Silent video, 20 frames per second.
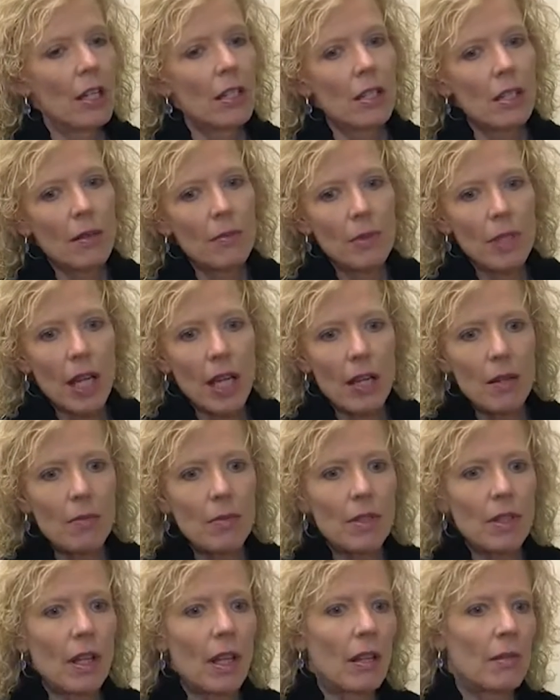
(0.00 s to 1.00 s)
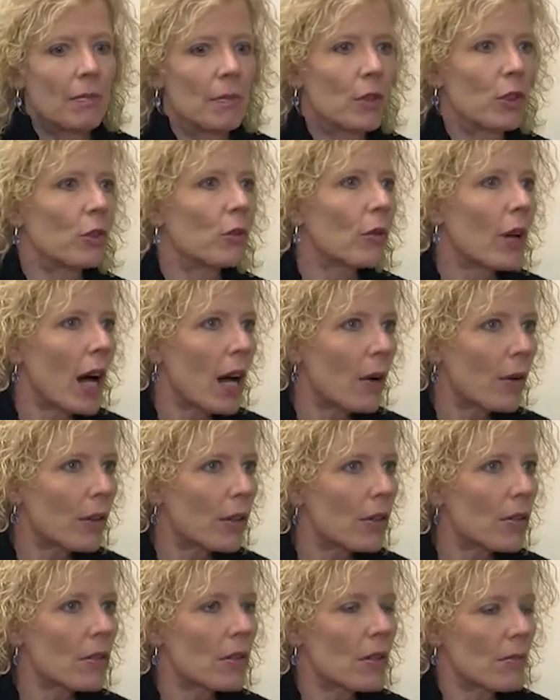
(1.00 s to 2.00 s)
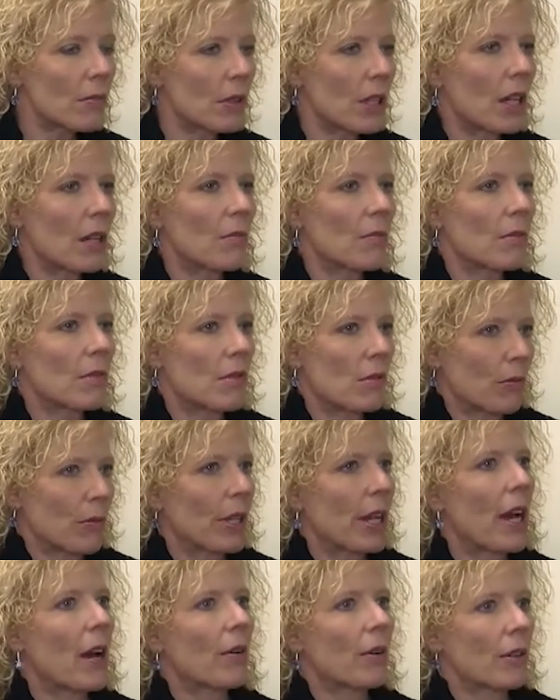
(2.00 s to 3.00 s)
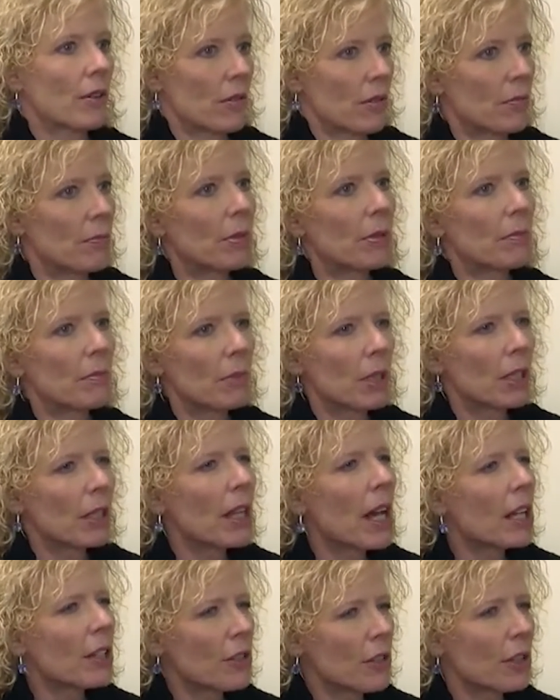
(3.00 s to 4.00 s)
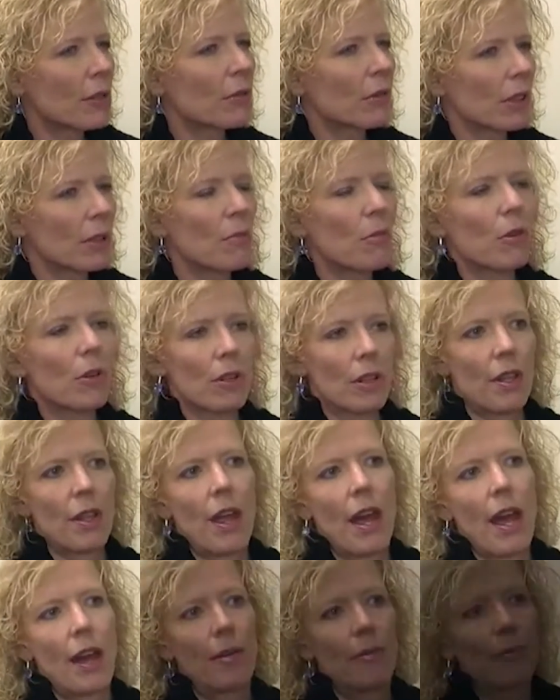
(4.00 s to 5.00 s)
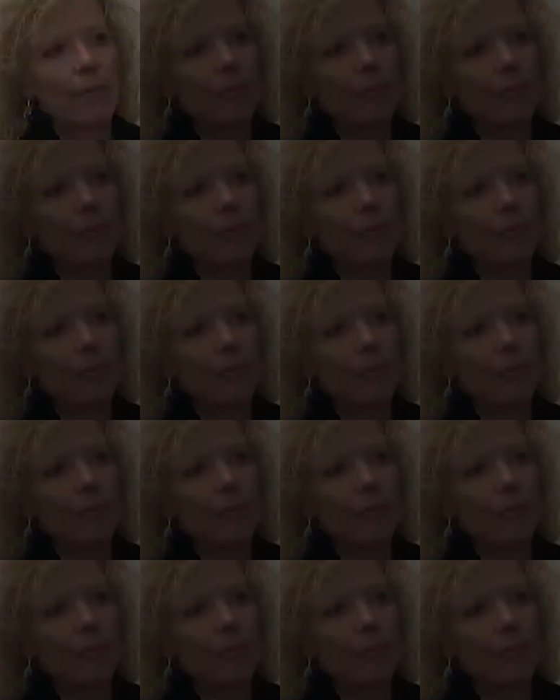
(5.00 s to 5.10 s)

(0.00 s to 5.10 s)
Sometimes 2 hours, sometimes 3 hours, but not generally more than that.